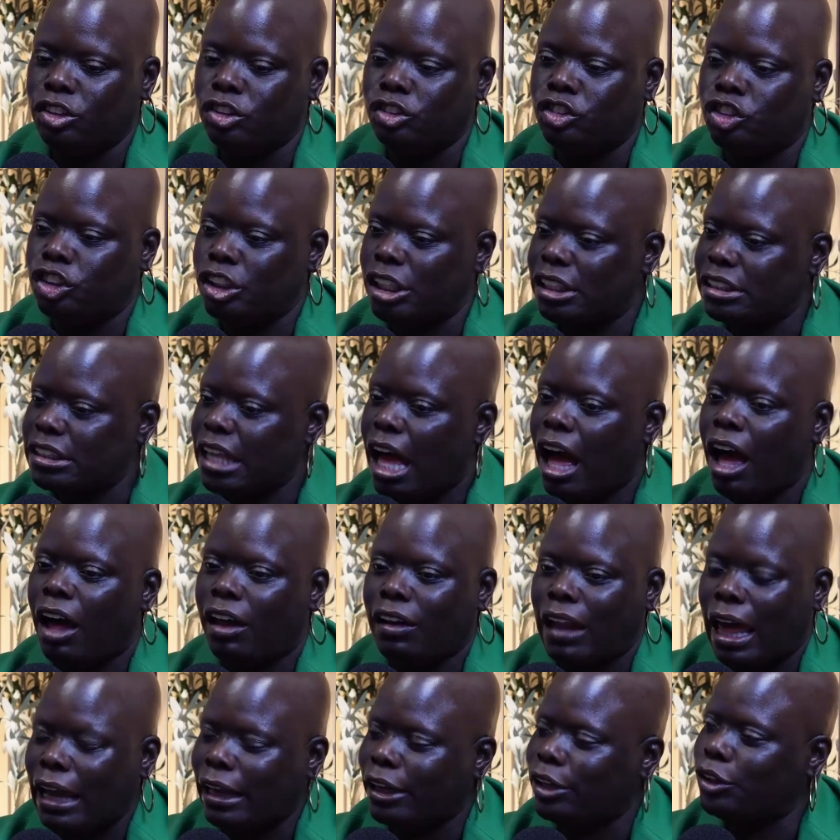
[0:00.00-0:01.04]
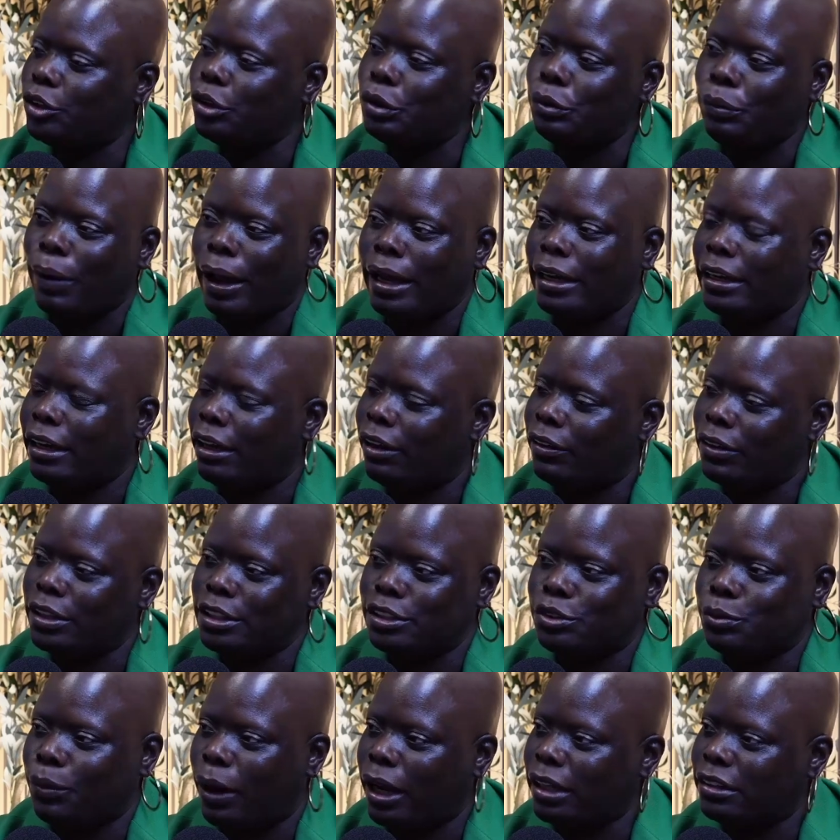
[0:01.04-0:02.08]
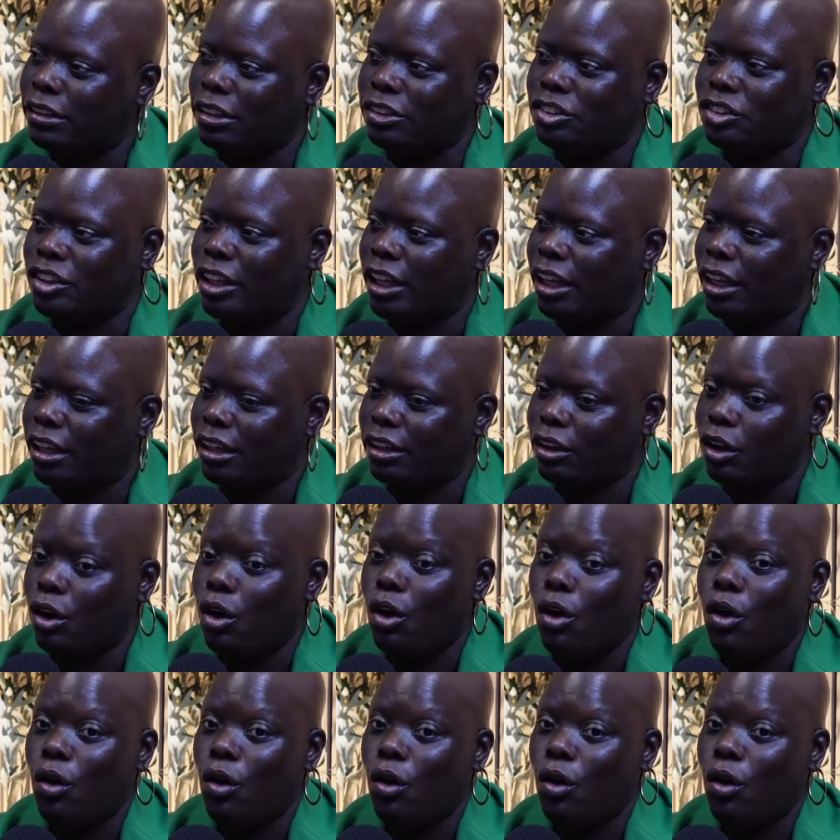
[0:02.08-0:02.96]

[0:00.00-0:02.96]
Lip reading: just all I can do right now is write the check,